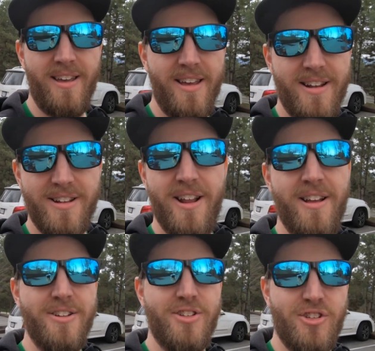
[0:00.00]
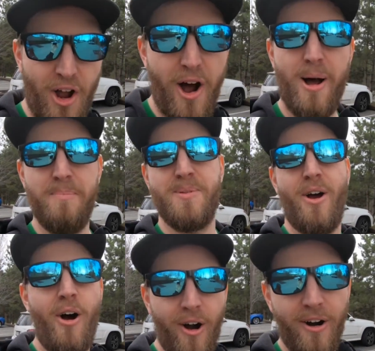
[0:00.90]
it stops
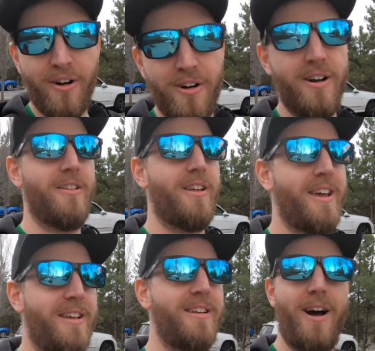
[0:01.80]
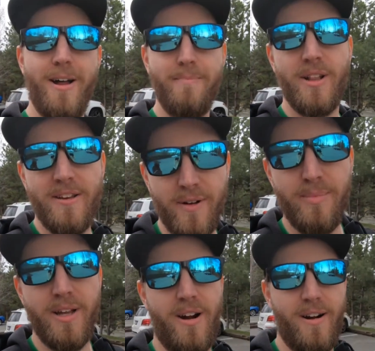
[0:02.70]
hard, like
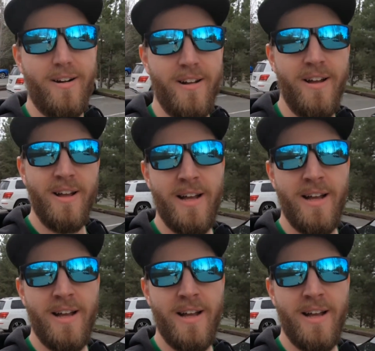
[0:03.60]
unbelievably hard.